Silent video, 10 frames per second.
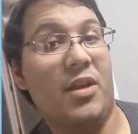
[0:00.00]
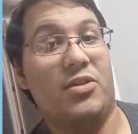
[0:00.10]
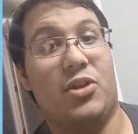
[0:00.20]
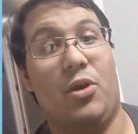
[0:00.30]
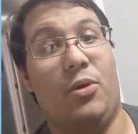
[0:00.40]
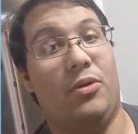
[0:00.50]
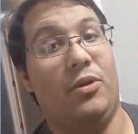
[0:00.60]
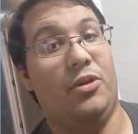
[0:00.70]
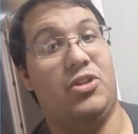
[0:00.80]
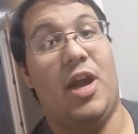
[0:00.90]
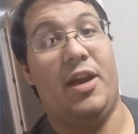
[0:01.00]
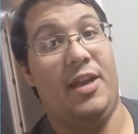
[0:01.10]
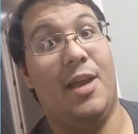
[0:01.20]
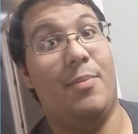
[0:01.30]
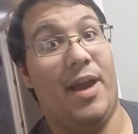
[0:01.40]
So little
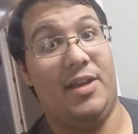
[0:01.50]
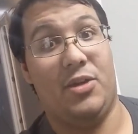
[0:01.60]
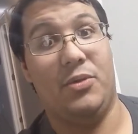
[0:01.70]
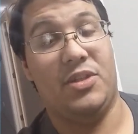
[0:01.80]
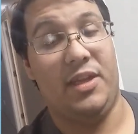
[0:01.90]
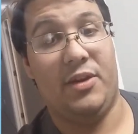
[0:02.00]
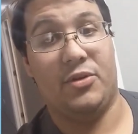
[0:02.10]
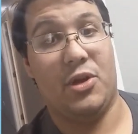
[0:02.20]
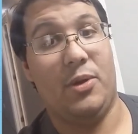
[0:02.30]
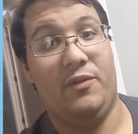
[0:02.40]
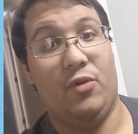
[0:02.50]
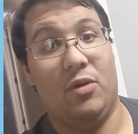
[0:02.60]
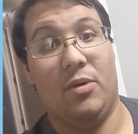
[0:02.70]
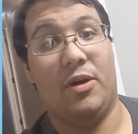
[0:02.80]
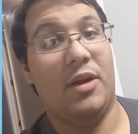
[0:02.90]
Johnny can buy his own sneakers going
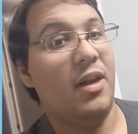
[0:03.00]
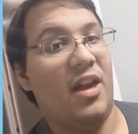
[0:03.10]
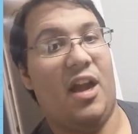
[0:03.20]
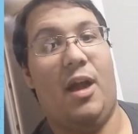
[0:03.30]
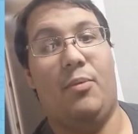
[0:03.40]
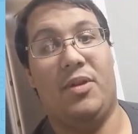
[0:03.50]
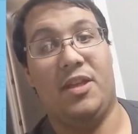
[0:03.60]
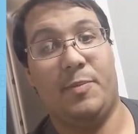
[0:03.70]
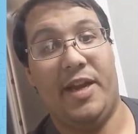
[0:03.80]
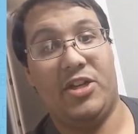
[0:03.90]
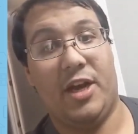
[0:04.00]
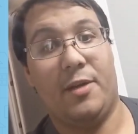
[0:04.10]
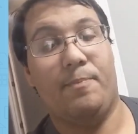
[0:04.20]
forward with his paycheck.